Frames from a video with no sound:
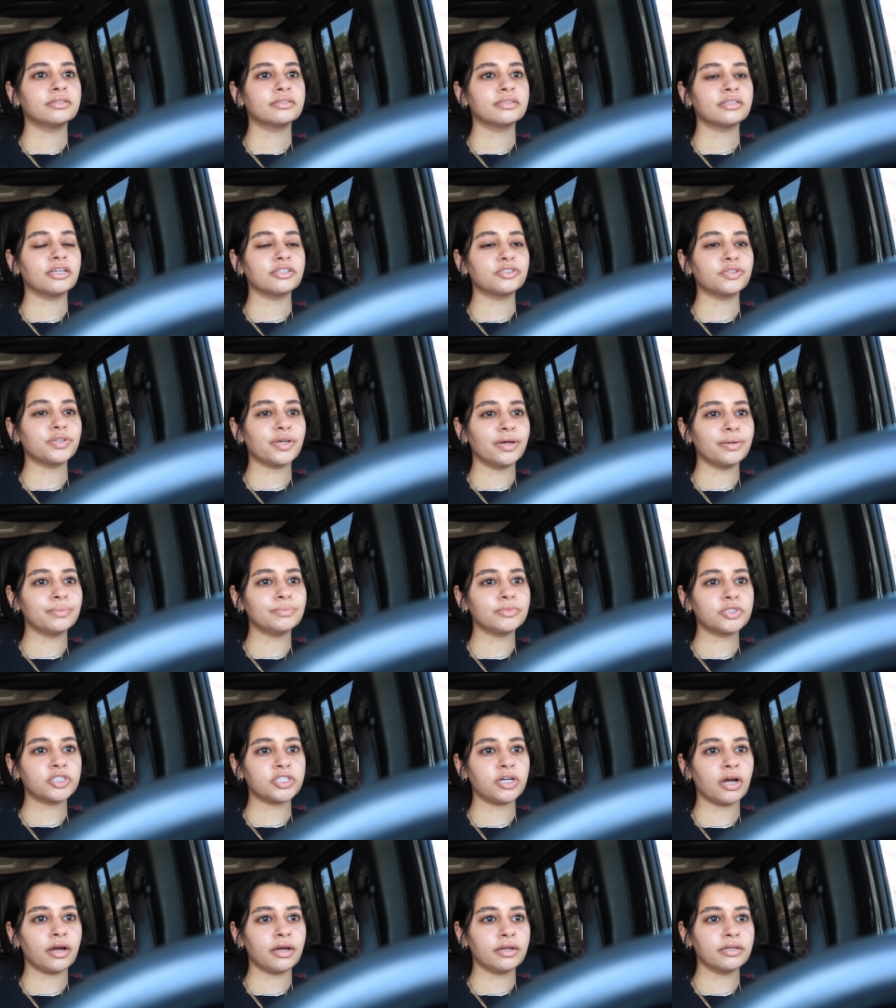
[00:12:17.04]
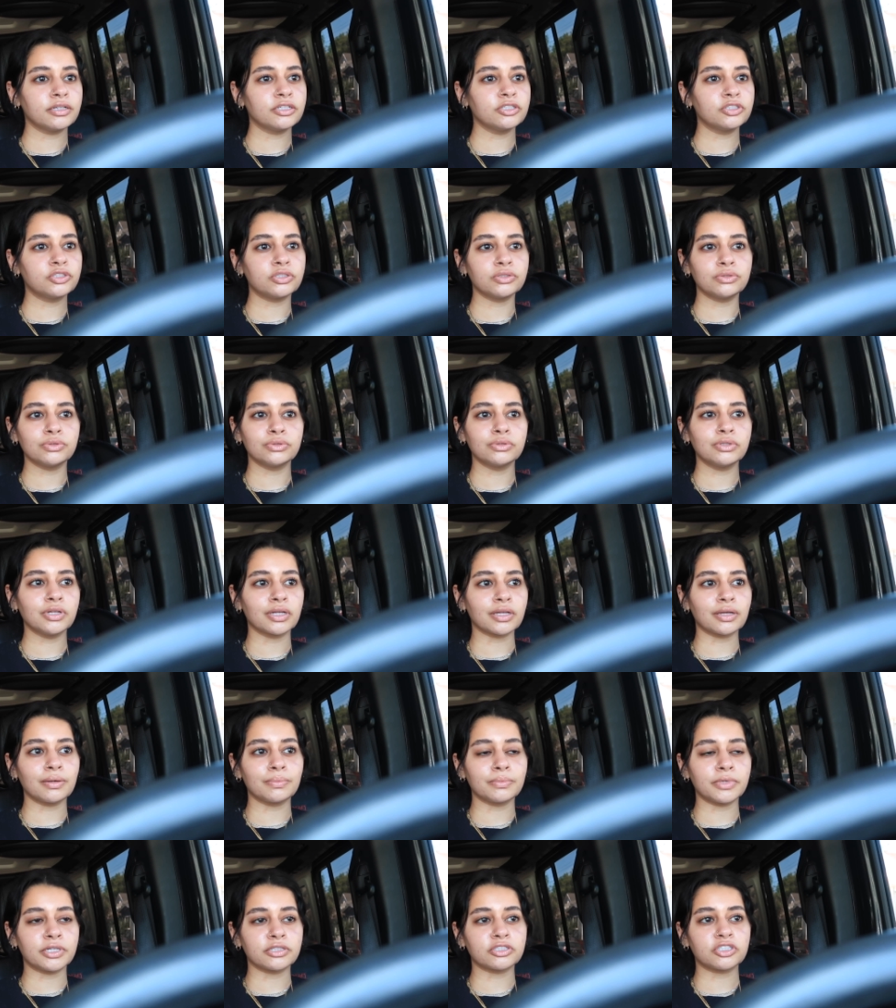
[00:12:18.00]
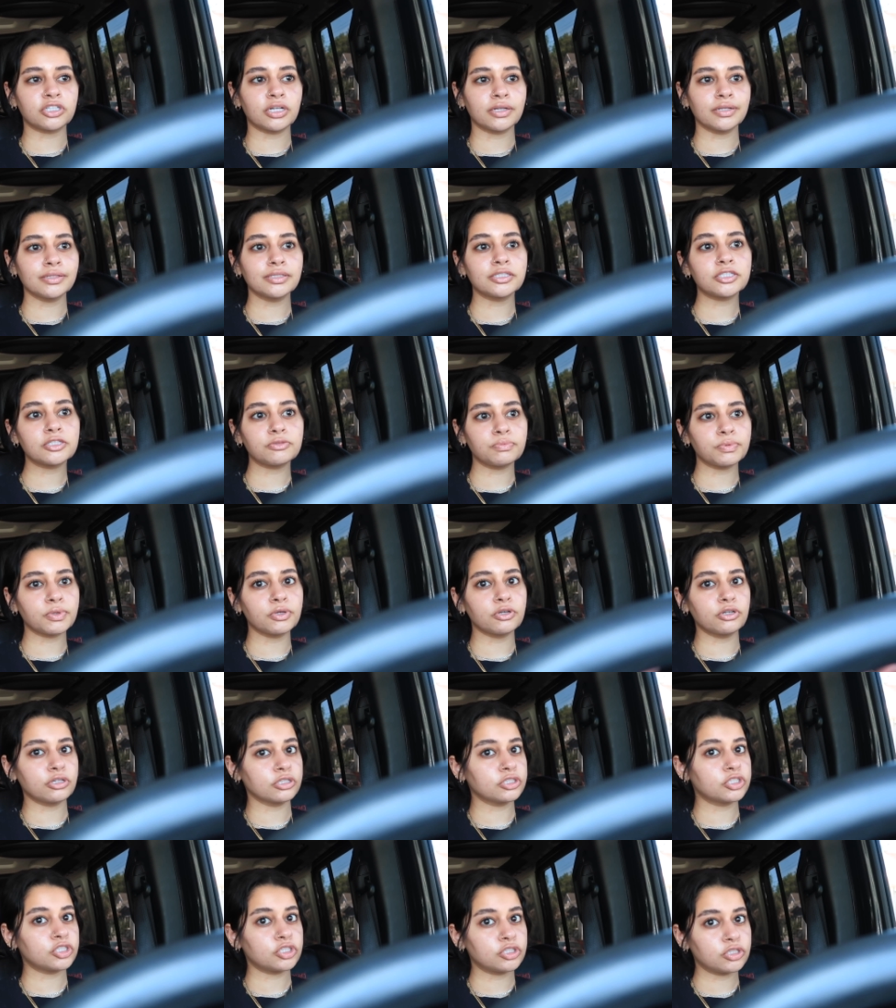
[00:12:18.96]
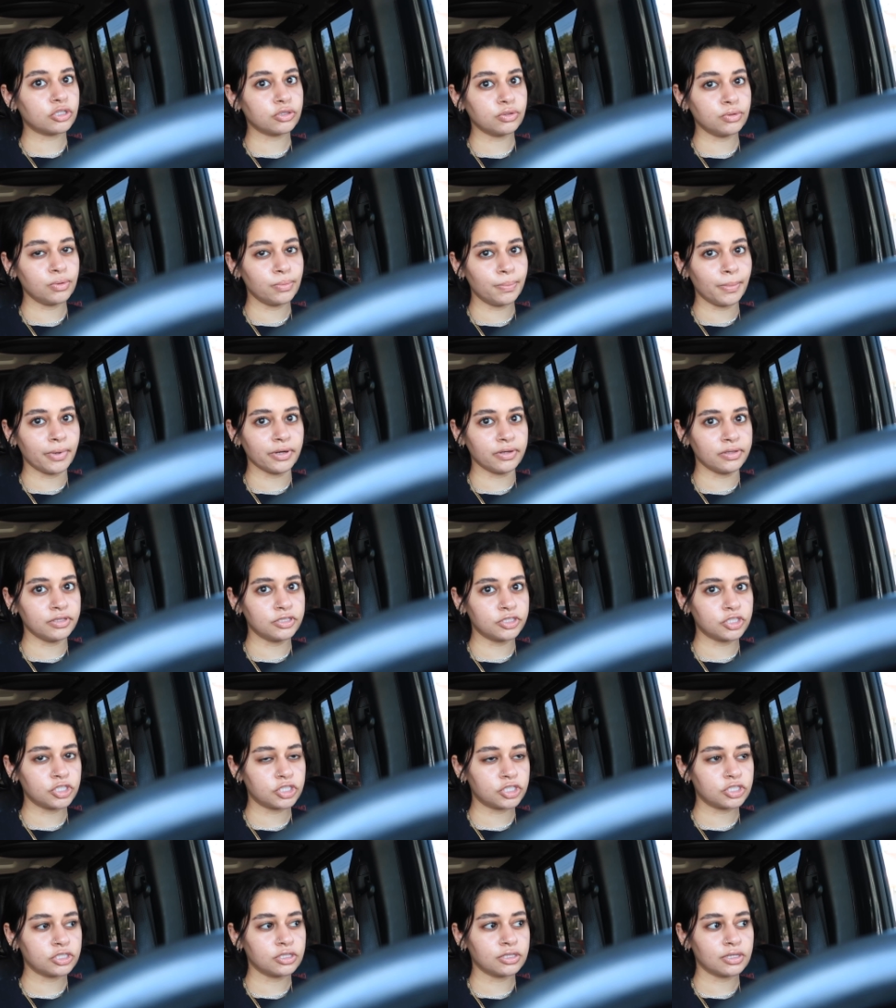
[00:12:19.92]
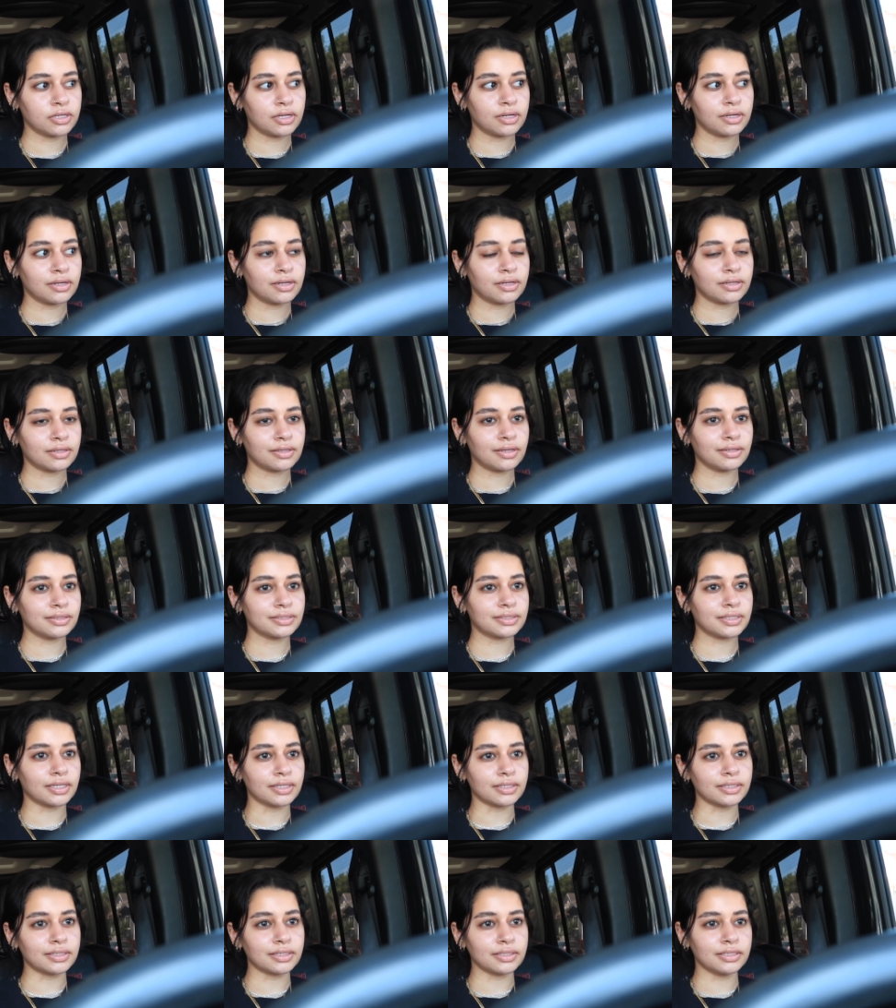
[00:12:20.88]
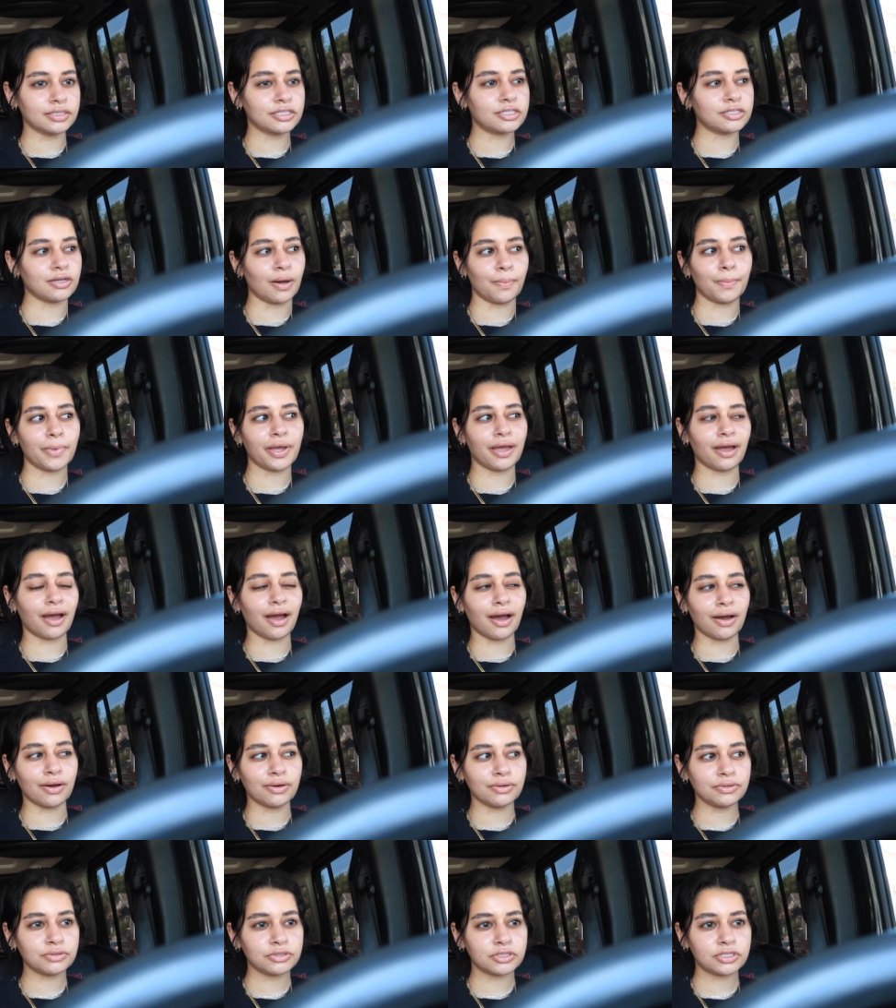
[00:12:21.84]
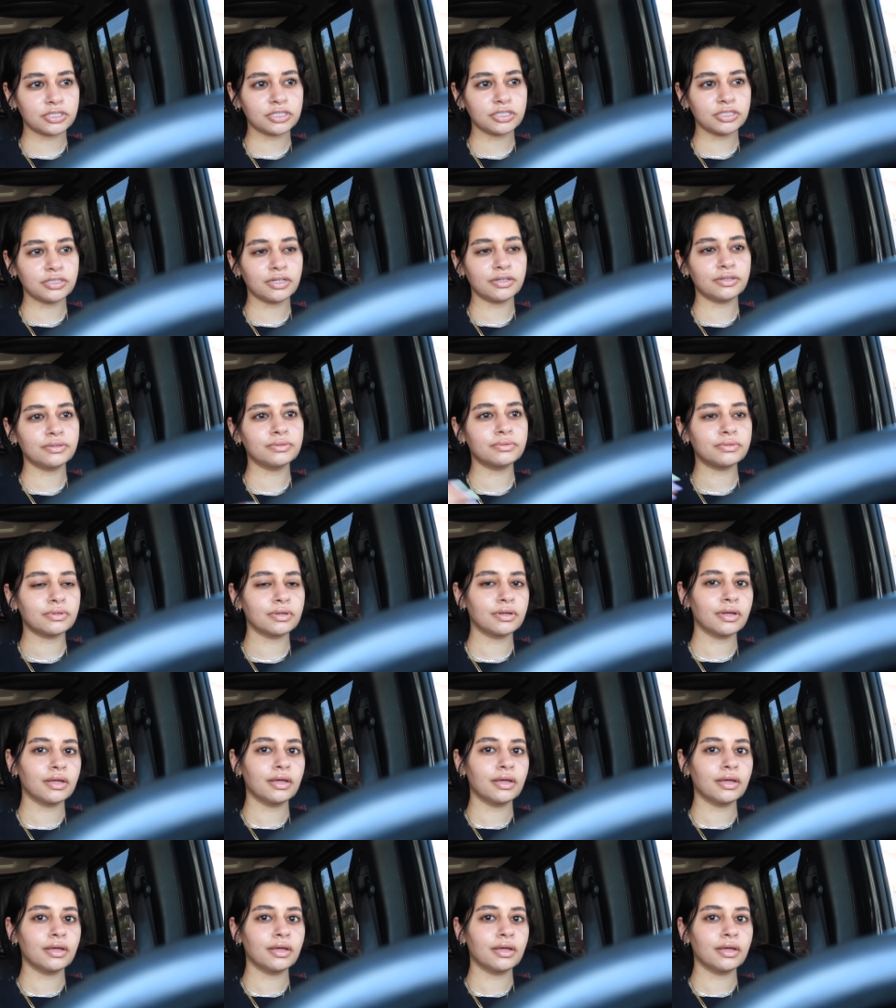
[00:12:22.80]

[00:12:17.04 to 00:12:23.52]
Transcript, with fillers: that's what I'm trying to do like I'm not trying to splurge too much because like it's not my house, you know.